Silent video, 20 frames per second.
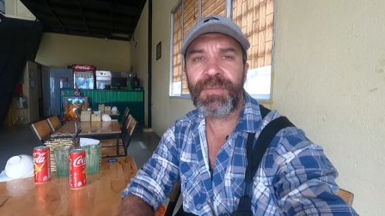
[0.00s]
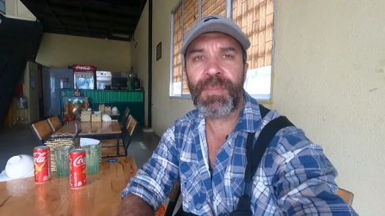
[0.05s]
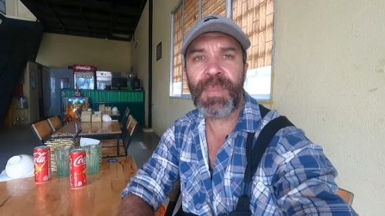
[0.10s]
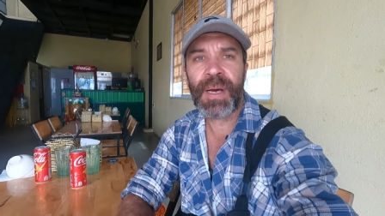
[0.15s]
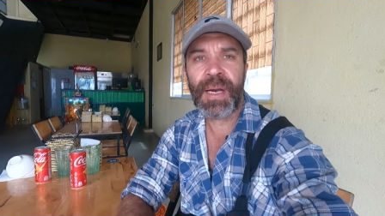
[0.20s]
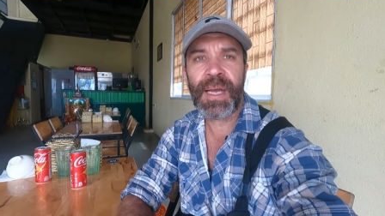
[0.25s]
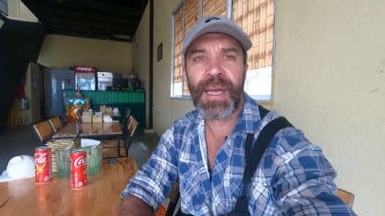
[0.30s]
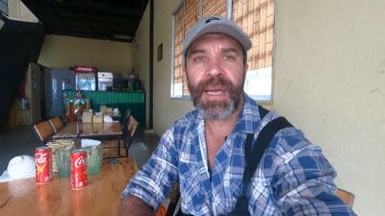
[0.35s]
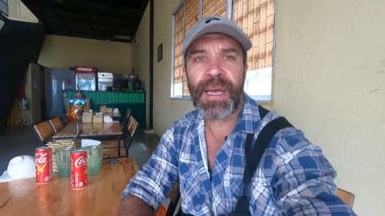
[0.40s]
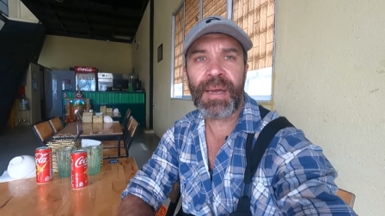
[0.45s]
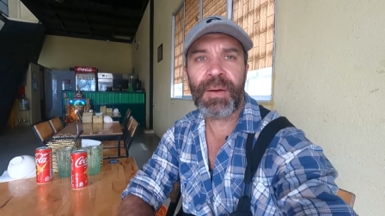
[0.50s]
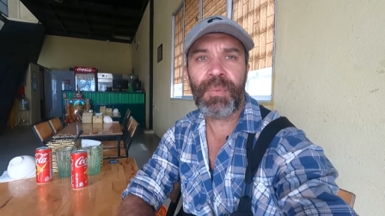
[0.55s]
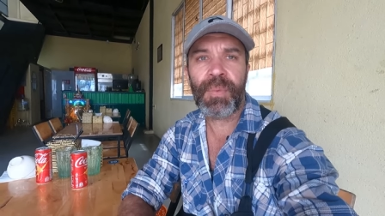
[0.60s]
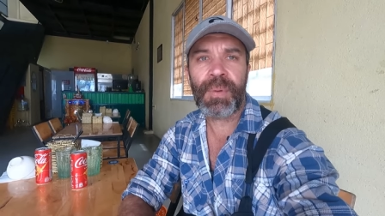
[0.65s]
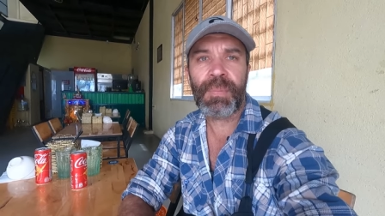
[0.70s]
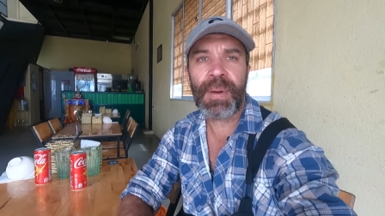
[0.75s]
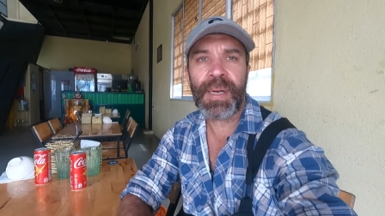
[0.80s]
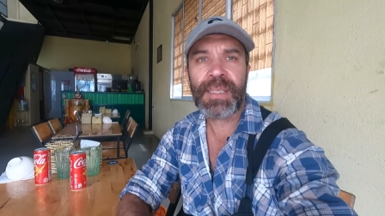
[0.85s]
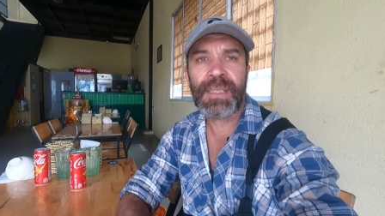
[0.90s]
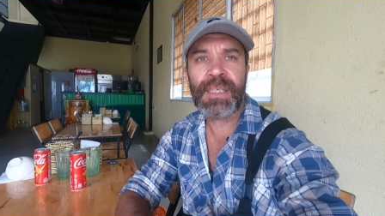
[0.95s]
of money and
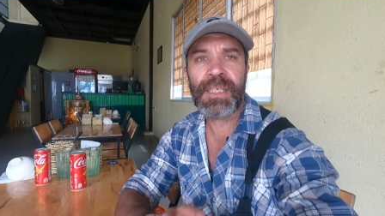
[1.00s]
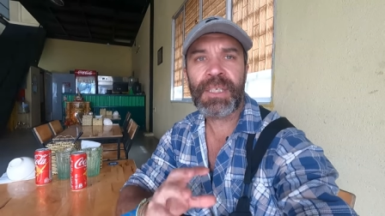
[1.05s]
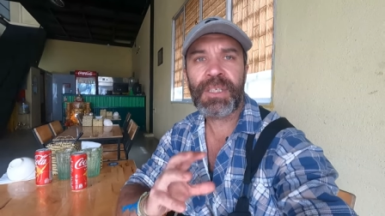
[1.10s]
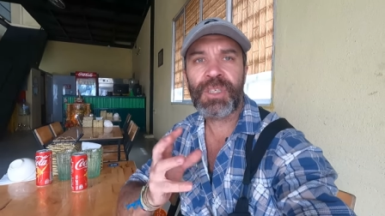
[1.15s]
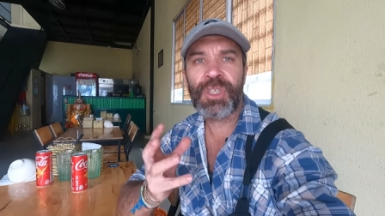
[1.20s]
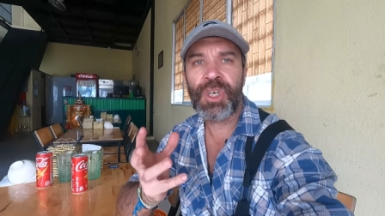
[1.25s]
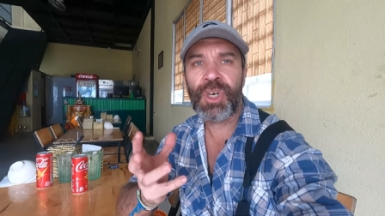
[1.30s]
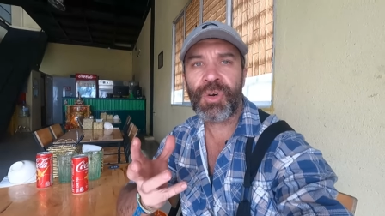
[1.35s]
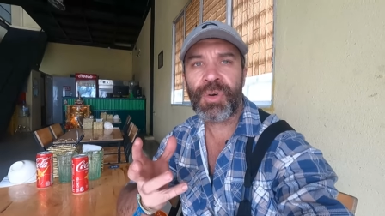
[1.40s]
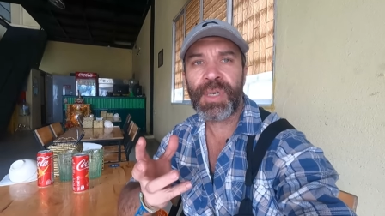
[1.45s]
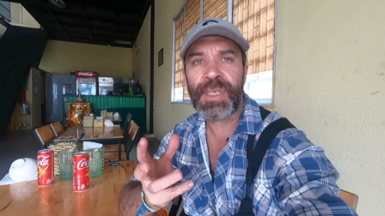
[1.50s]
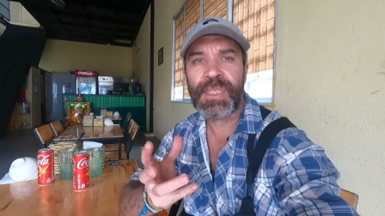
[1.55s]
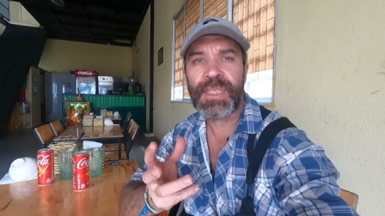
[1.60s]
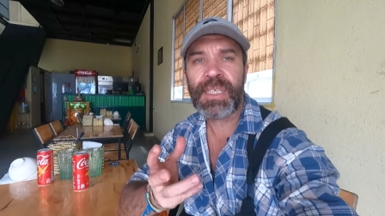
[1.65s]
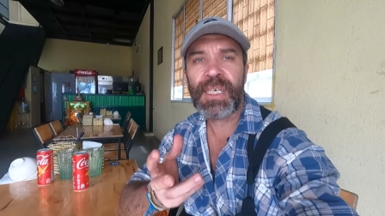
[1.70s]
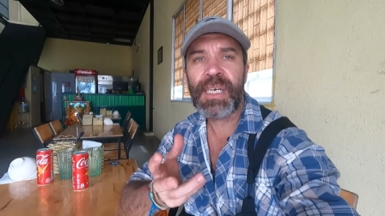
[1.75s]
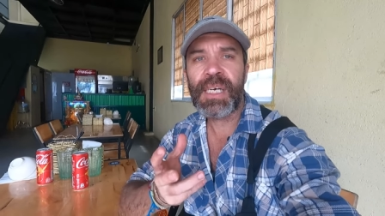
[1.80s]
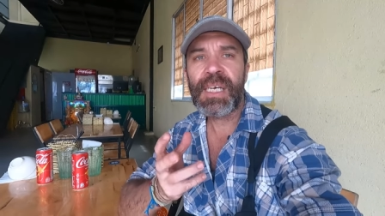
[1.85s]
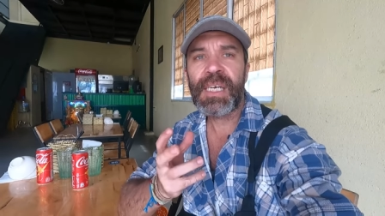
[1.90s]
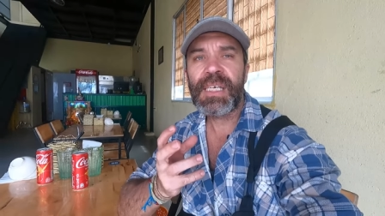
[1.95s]
we met tourists
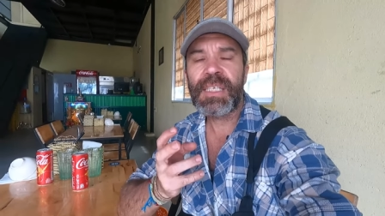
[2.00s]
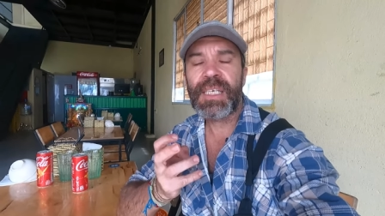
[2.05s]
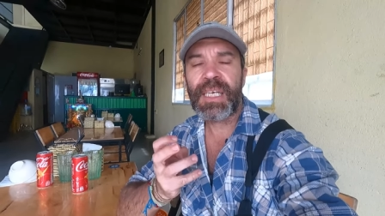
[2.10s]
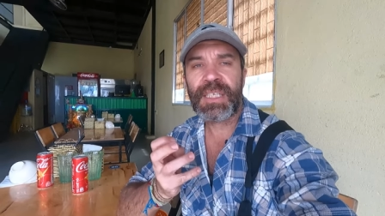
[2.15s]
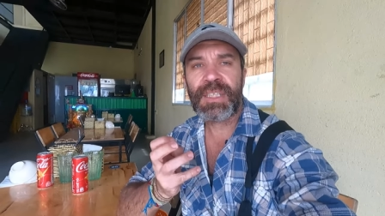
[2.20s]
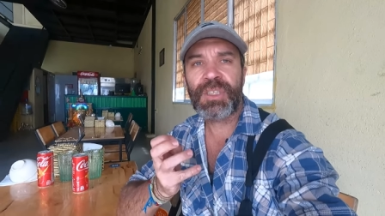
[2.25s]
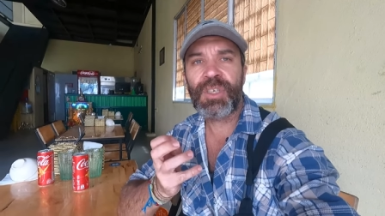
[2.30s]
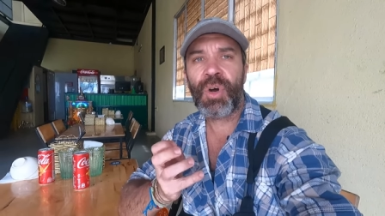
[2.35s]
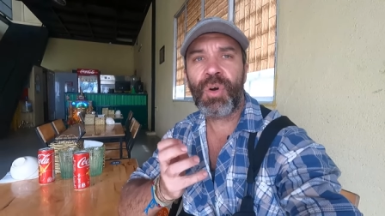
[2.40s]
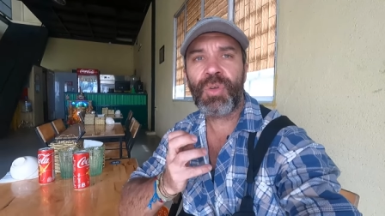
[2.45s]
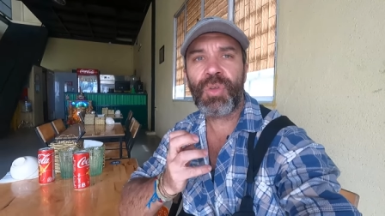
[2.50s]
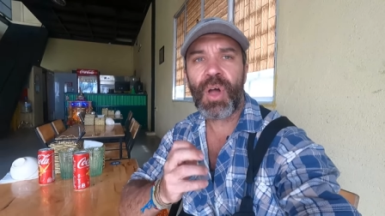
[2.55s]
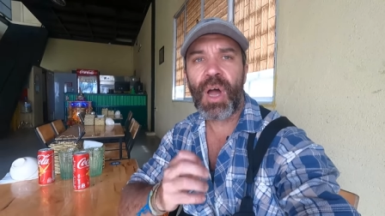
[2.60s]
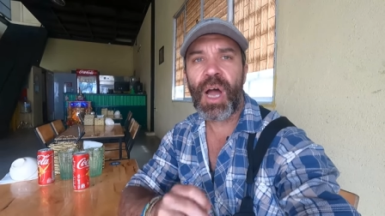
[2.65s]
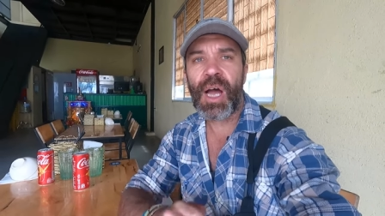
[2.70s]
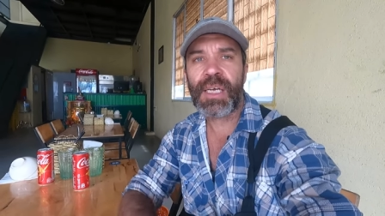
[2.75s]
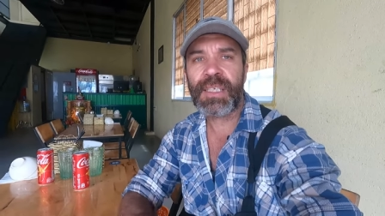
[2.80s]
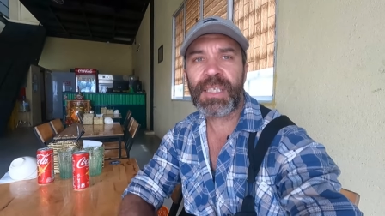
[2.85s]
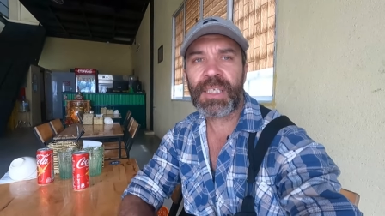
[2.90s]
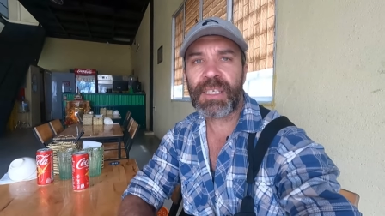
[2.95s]
that told
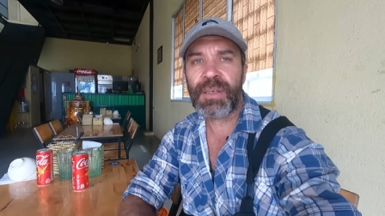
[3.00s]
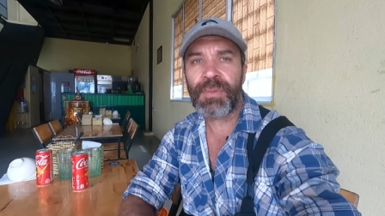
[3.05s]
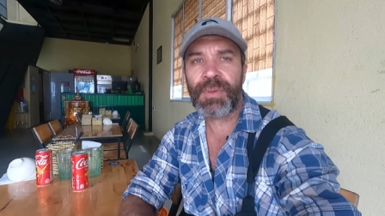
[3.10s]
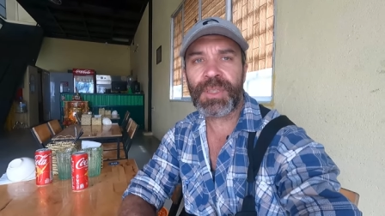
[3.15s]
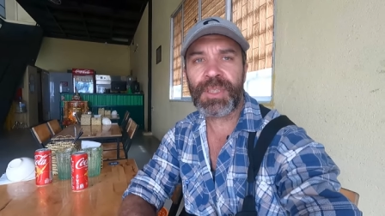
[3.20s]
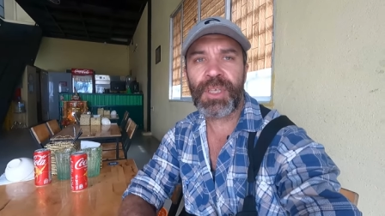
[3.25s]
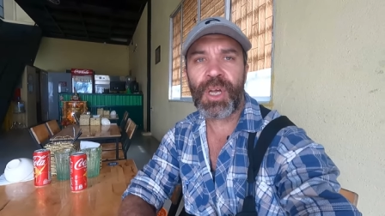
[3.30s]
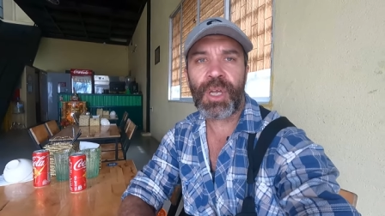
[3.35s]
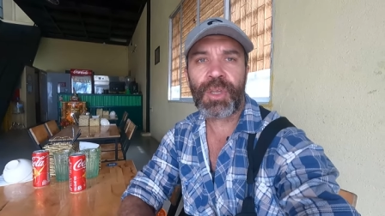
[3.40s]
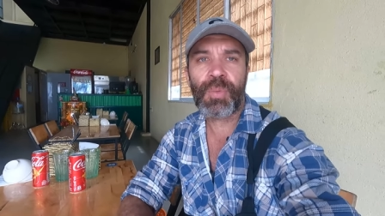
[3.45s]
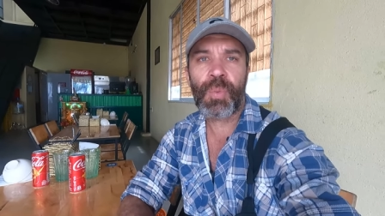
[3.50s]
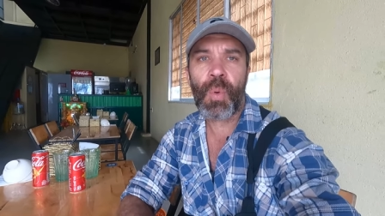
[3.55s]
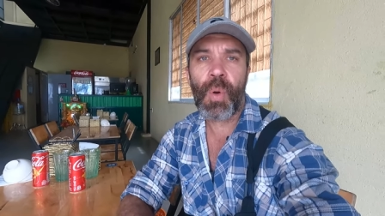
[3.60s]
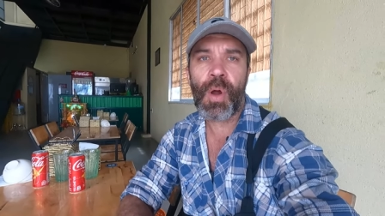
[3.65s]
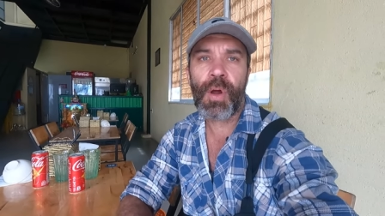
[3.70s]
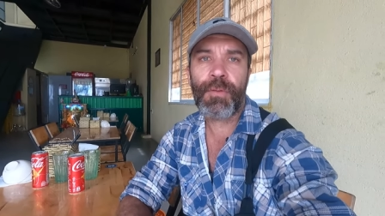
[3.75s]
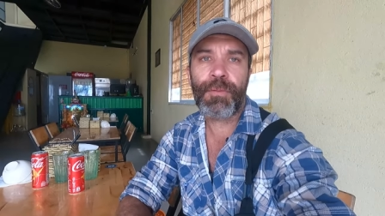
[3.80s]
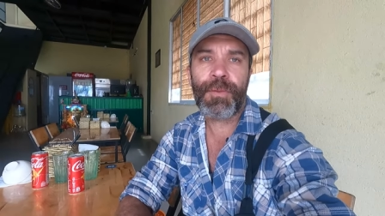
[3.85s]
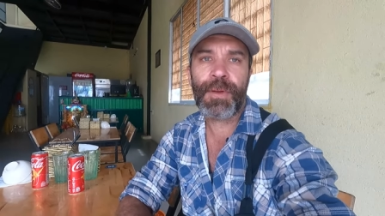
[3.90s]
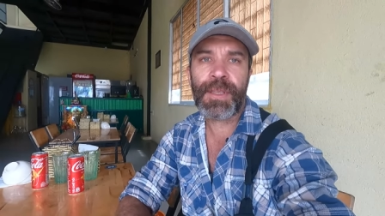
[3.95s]
us it was not
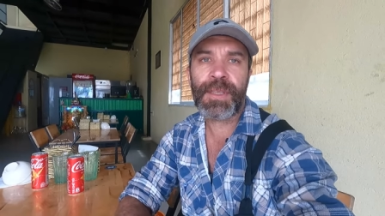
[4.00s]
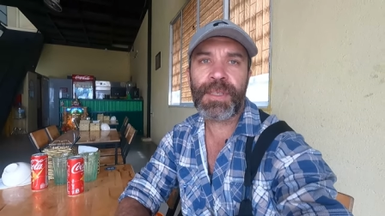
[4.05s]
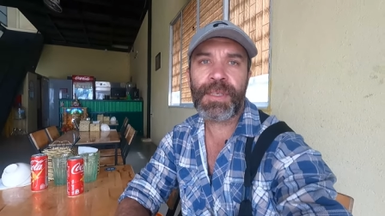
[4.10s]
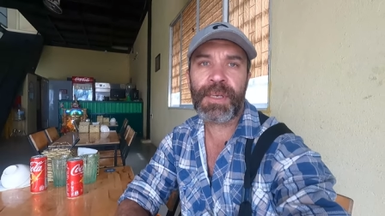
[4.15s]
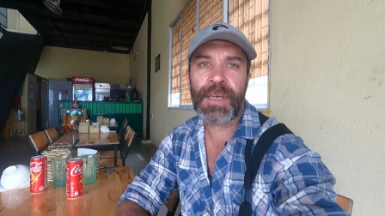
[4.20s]
worth it